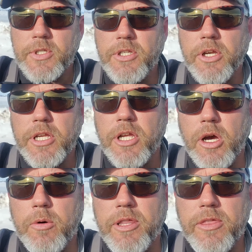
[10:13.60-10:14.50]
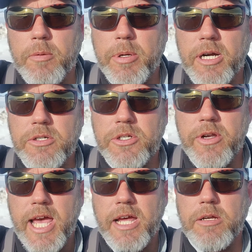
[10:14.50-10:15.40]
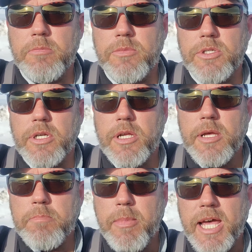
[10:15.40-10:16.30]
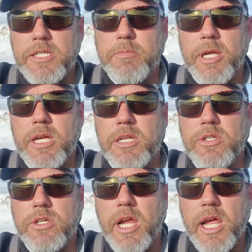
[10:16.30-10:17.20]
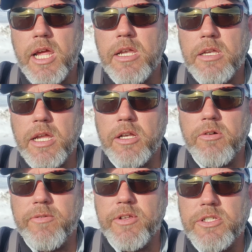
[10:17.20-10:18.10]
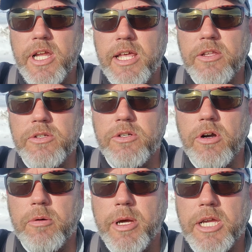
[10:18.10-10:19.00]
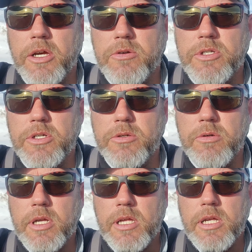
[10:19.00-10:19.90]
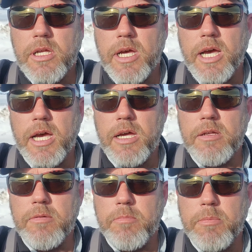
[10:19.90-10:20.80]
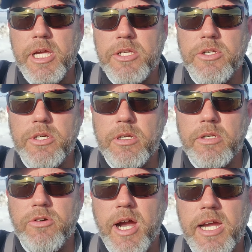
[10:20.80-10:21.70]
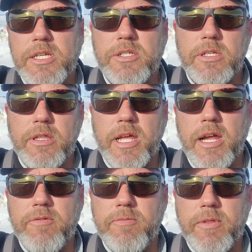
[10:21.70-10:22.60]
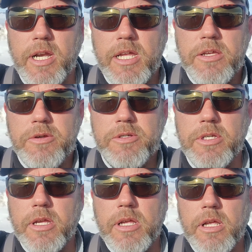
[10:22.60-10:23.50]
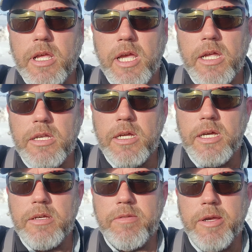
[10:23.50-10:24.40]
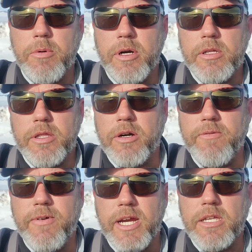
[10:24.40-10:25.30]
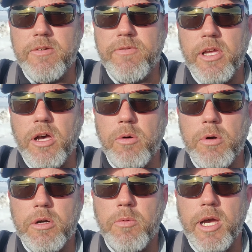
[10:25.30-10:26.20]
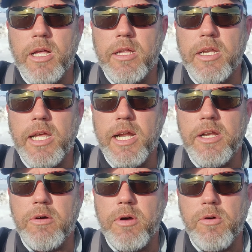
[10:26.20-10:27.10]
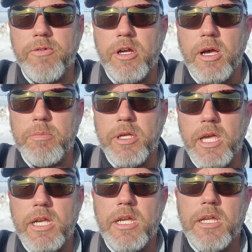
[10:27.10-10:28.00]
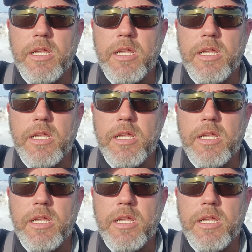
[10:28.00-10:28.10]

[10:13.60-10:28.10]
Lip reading: you can go with Parachute Adams, Matt's Midge, and Griffith's Net. Those are all my go-to midge dries that I use, and they work. They're effective. They all work well, and I don't overcomplicate it.